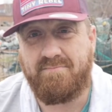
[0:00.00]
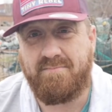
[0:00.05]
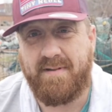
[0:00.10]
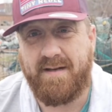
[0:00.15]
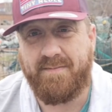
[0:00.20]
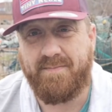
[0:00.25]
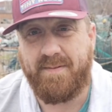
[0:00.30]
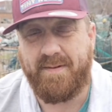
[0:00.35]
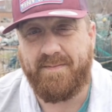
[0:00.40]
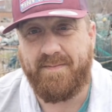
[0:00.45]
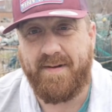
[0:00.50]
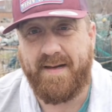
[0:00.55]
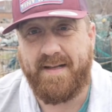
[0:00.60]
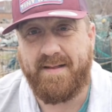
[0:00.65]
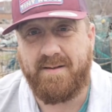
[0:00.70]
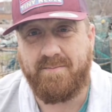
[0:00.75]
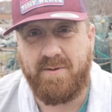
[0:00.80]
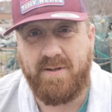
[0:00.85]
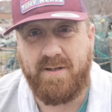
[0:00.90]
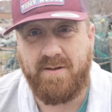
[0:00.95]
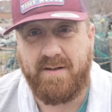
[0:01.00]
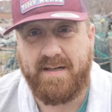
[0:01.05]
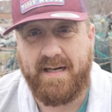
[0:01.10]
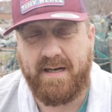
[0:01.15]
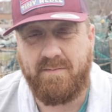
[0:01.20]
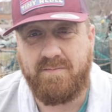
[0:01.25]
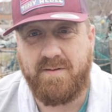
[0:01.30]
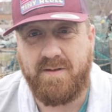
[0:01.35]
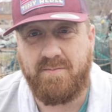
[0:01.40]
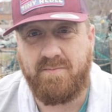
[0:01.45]
if we feed them and look
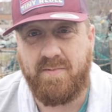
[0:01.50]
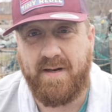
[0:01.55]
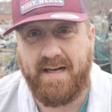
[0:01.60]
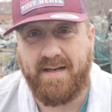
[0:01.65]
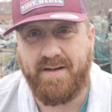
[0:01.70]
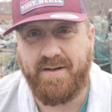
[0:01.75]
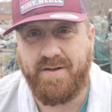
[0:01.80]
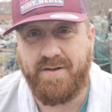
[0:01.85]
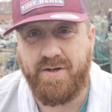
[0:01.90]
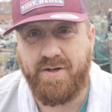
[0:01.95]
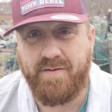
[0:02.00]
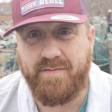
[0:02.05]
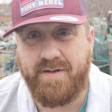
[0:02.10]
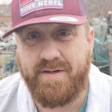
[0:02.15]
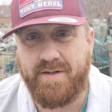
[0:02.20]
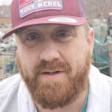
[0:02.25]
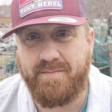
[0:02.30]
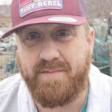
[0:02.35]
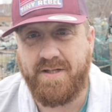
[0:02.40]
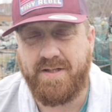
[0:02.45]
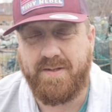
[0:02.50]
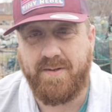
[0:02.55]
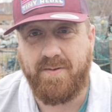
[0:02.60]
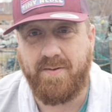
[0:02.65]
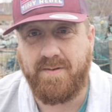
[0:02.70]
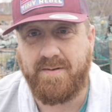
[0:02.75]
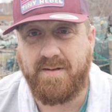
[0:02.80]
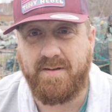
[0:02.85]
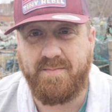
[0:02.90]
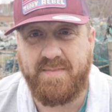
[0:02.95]
after them well and nourish them and
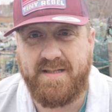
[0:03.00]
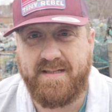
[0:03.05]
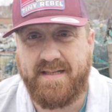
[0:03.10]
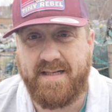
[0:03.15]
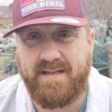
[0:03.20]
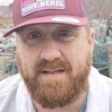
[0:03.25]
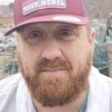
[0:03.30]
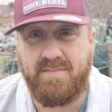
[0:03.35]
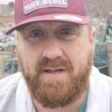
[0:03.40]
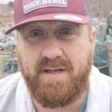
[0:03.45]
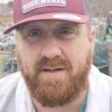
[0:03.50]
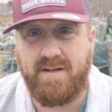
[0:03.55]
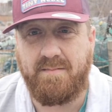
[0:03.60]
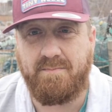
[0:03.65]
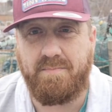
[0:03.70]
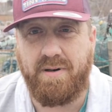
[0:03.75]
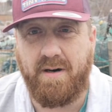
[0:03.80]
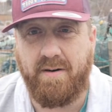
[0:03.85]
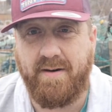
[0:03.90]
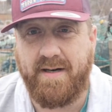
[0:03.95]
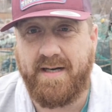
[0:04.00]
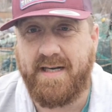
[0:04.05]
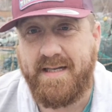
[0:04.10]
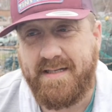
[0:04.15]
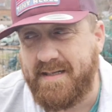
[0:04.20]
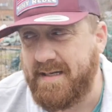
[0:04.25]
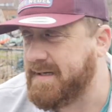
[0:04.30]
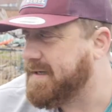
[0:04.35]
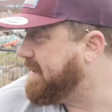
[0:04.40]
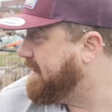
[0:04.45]
talk to them and sing them
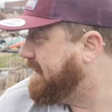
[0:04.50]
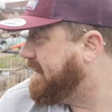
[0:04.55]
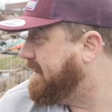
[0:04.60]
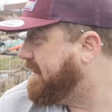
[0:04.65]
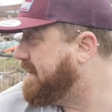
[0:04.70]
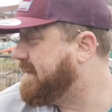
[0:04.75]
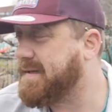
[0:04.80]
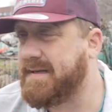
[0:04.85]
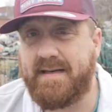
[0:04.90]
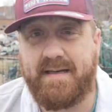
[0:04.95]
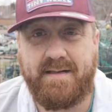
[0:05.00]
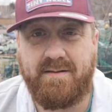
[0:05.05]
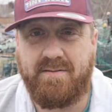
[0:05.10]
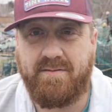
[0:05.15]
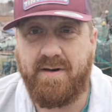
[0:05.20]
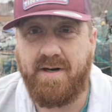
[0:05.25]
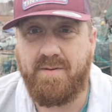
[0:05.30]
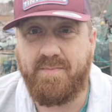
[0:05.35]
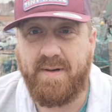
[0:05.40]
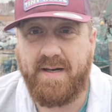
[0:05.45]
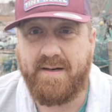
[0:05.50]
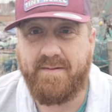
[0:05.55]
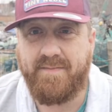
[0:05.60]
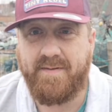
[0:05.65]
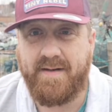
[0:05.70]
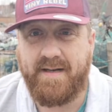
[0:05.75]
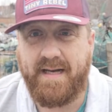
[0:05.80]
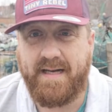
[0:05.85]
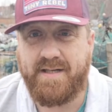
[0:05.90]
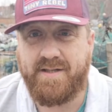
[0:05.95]
lullabies, it'll grow back
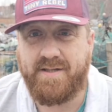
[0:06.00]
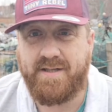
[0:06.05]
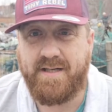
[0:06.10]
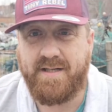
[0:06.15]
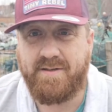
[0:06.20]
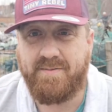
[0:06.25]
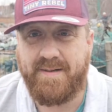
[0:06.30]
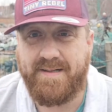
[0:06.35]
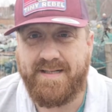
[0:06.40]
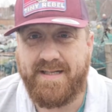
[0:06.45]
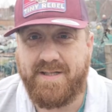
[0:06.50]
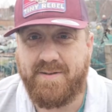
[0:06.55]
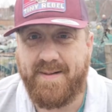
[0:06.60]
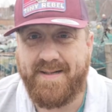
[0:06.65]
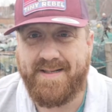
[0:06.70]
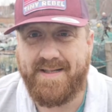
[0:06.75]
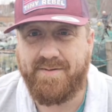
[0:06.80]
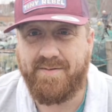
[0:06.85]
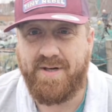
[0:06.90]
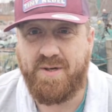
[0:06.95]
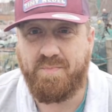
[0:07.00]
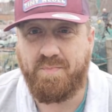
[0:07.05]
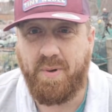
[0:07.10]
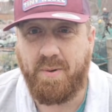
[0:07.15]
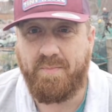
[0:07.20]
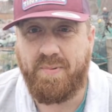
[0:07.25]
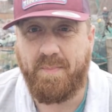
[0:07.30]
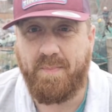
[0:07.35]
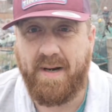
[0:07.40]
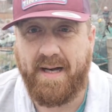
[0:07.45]
for next year, 2023,
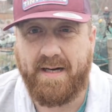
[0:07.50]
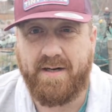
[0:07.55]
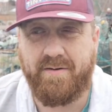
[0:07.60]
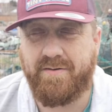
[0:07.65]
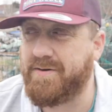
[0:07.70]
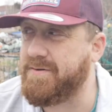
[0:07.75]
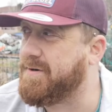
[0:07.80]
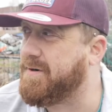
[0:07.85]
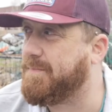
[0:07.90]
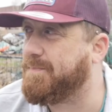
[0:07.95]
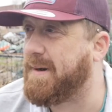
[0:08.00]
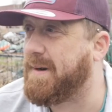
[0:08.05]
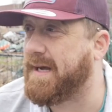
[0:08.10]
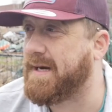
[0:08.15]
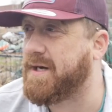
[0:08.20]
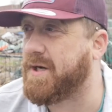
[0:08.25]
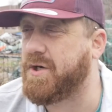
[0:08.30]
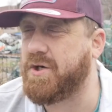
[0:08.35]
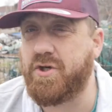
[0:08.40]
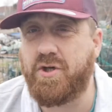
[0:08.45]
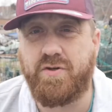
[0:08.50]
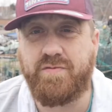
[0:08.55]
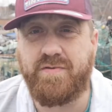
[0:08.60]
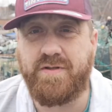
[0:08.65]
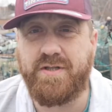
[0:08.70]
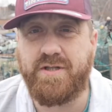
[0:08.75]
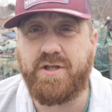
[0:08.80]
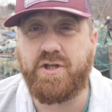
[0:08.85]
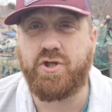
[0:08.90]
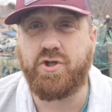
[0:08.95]
bumper
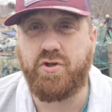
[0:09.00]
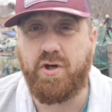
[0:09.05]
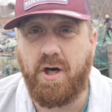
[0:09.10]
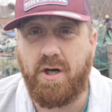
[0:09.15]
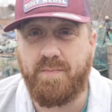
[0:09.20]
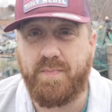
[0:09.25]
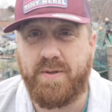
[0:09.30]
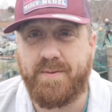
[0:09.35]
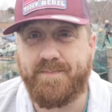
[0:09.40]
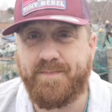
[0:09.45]
blackcurrant crop.